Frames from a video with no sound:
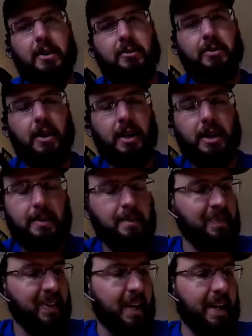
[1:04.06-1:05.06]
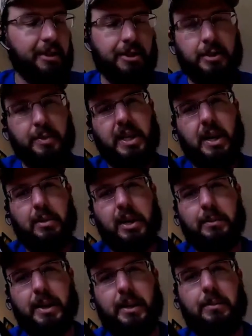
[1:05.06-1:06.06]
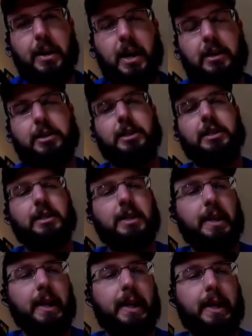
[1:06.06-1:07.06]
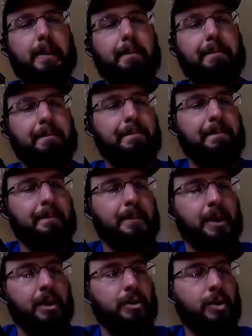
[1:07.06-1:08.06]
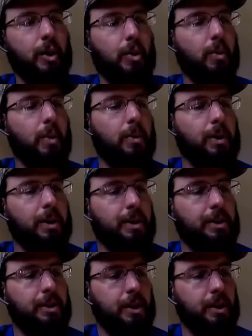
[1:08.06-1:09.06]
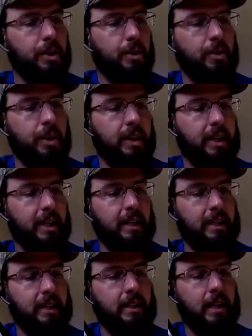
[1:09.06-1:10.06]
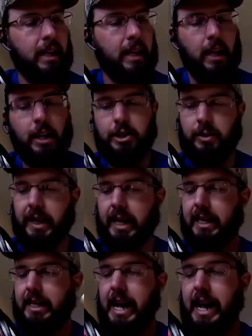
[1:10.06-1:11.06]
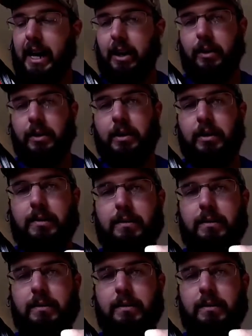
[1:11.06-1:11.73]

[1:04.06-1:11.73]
it in front of you. It's just becoming a bit obnoxious. Um, so what we're going to do is shrink it down